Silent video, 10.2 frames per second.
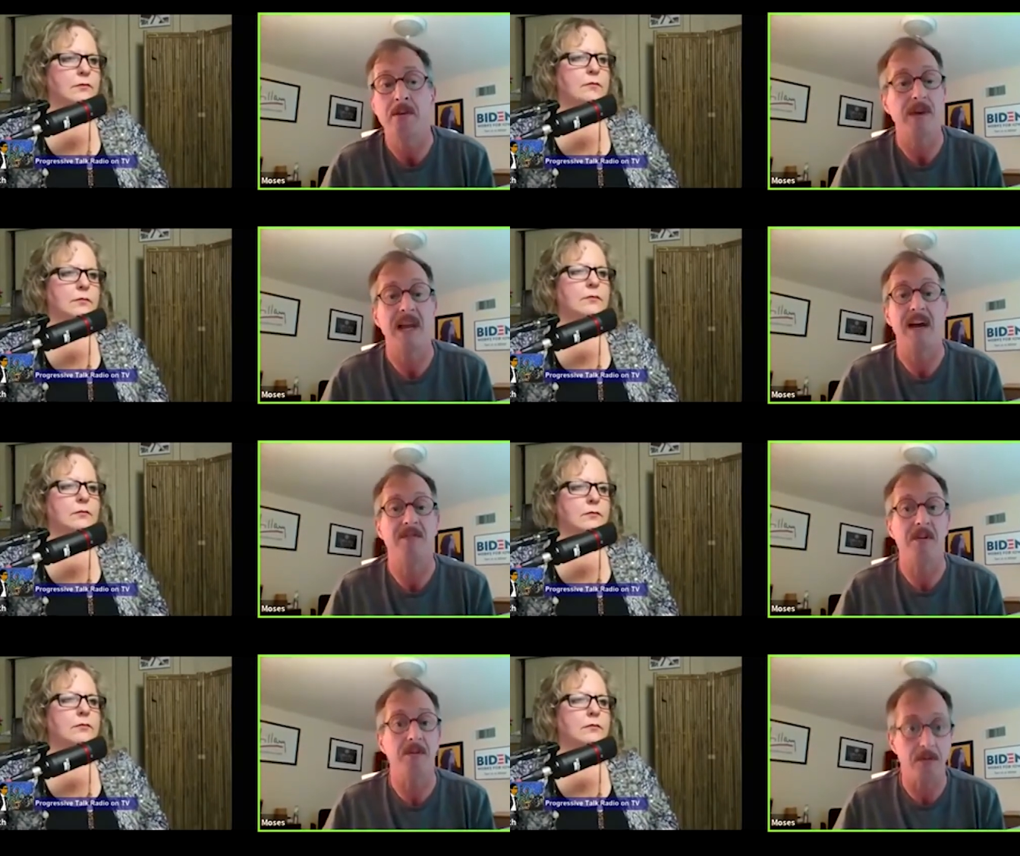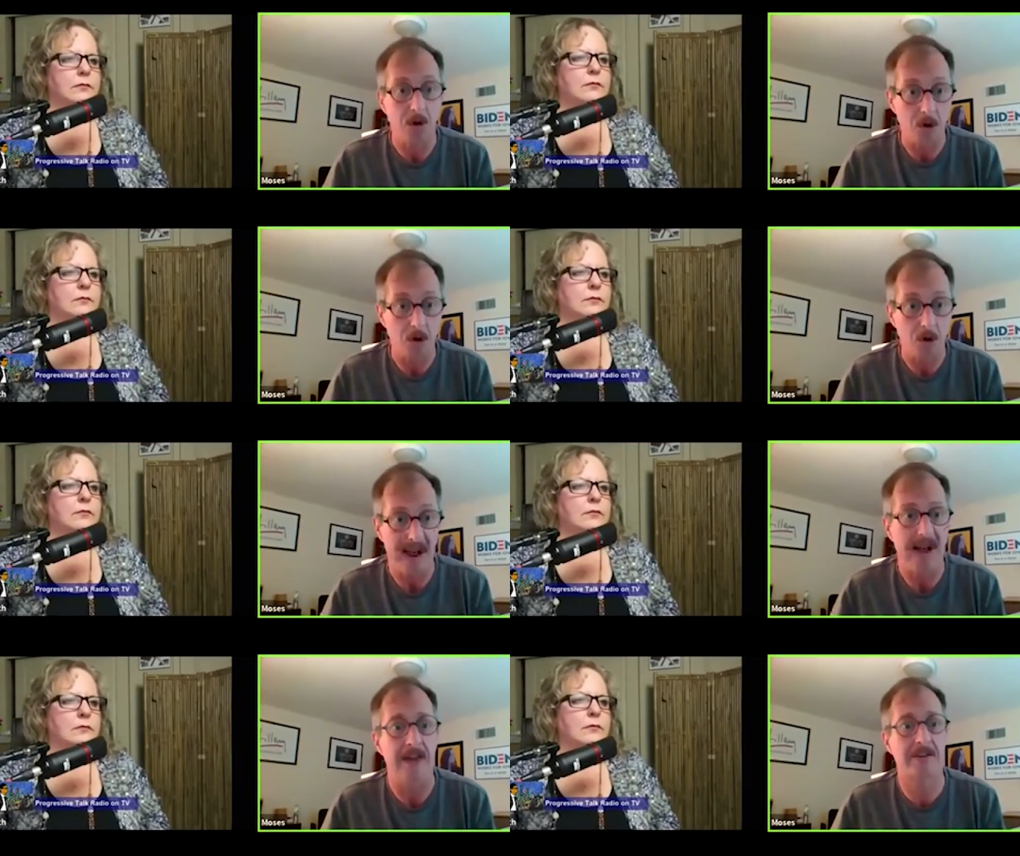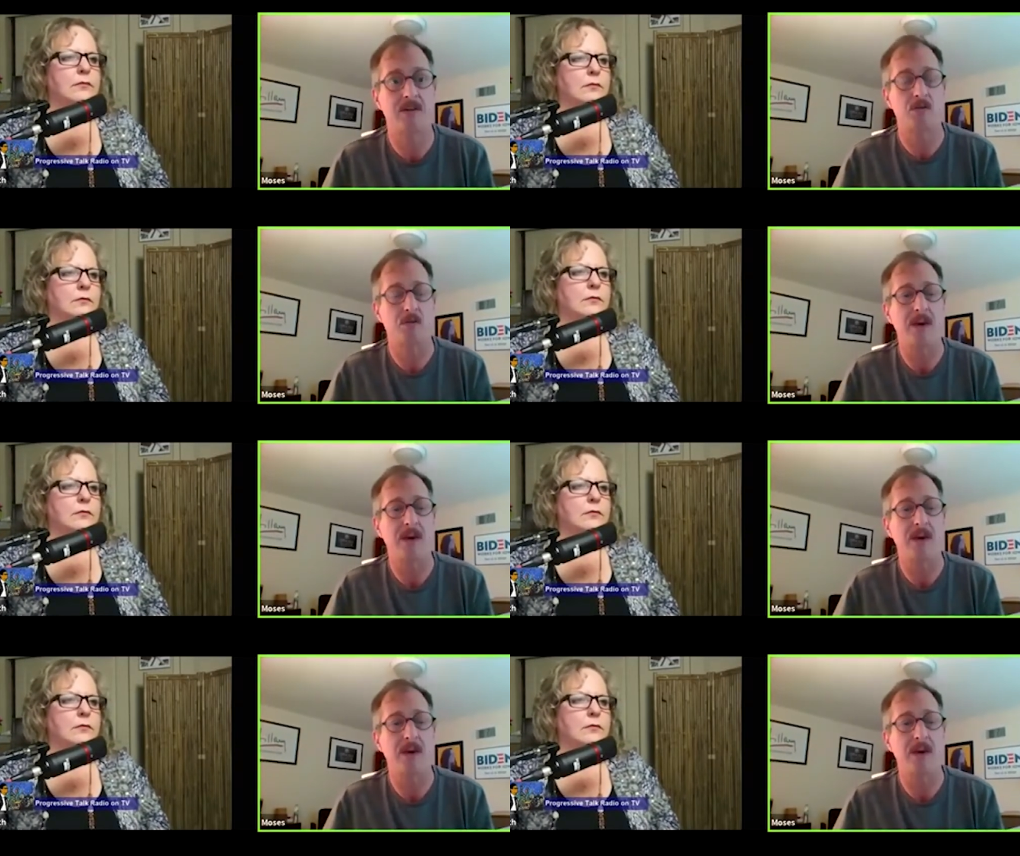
Speaker 1: We have no masks.